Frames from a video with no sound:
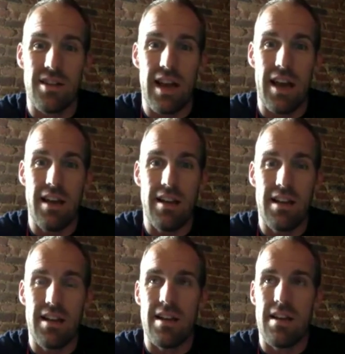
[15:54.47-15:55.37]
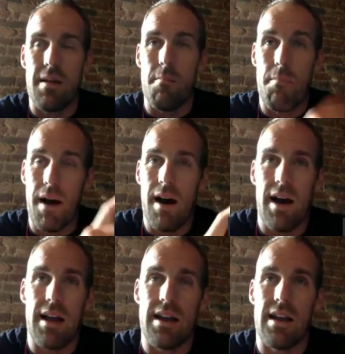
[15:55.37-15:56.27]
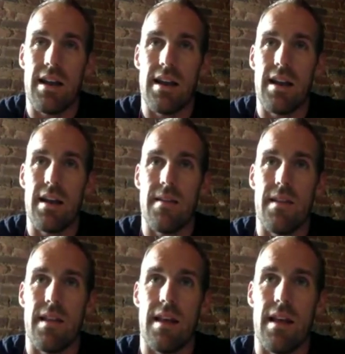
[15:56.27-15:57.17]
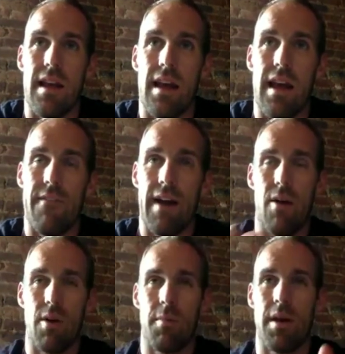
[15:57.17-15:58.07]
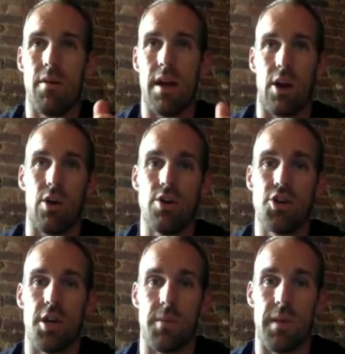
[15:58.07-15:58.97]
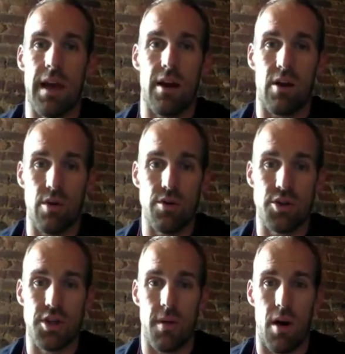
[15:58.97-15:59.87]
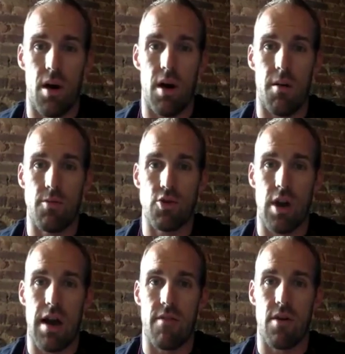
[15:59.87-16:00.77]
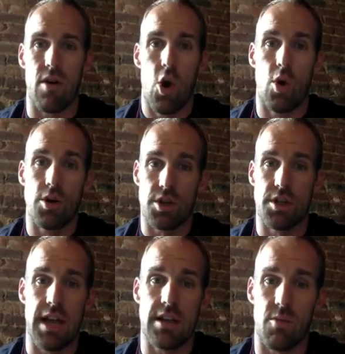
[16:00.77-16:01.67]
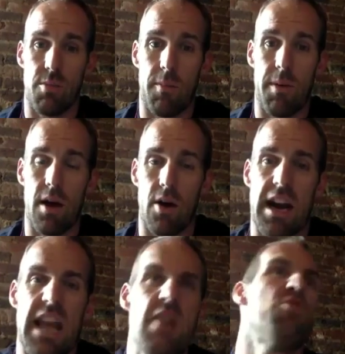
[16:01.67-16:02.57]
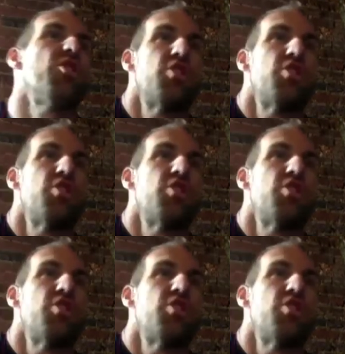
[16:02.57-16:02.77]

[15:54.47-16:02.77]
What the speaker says: Okay, but if I were to be on that cruise ship and that cruise ship driver was to take the propeller and he was to